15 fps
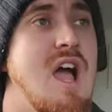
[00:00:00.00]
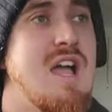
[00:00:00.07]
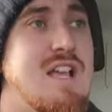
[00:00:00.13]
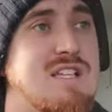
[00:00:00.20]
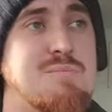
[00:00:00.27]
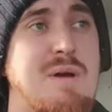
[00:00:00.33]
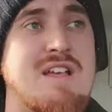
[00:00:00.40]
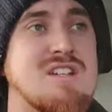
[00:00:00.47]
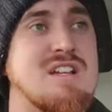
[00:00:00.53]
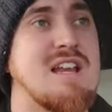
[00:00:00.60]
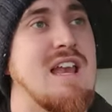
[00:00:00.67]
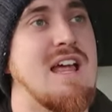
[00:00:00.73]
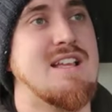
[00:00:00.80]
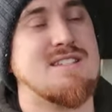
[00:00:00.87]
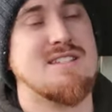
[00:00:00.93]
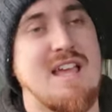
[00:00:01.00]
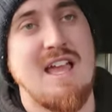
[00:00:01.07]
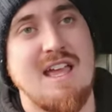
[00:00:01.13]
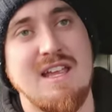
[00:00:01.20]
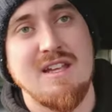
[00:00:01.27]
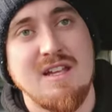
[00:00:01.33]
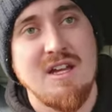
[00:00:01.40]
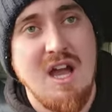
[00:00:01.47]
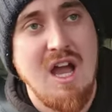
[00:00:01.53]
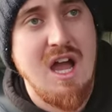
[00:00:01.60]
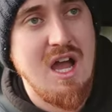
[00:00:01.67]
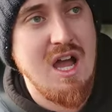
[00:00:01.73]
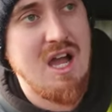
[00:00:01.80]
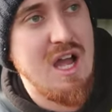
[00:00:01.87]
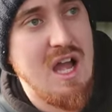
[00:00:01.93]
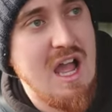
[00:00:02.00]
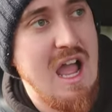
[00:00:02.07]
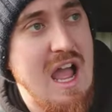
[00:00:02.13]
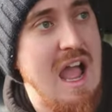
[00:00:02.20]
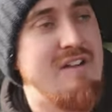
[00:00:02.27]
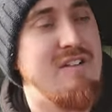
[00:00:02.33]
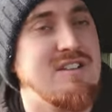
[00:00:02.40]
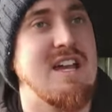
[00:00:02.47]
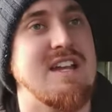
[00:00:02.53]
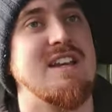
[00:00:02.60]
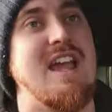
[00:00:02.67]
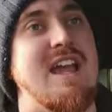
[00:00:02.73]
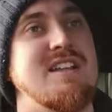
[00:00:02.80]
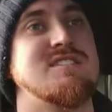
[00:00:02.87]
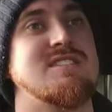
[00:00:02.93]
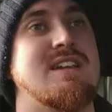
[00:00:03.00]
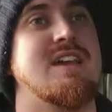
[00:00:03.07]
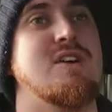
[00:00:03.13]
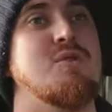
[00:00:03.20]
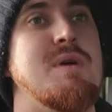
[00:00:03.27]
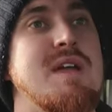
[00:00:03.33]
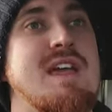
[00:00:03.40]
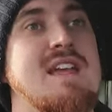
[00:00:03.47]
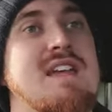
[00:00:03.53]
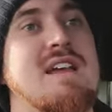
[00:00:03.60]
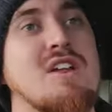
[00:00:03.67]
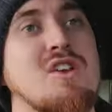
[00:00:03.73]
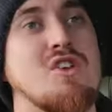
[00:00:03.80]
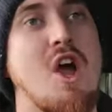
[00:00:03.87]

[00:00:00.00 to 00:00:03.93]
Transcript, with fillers: especially let's say uh, Aaron dedicates to kill me,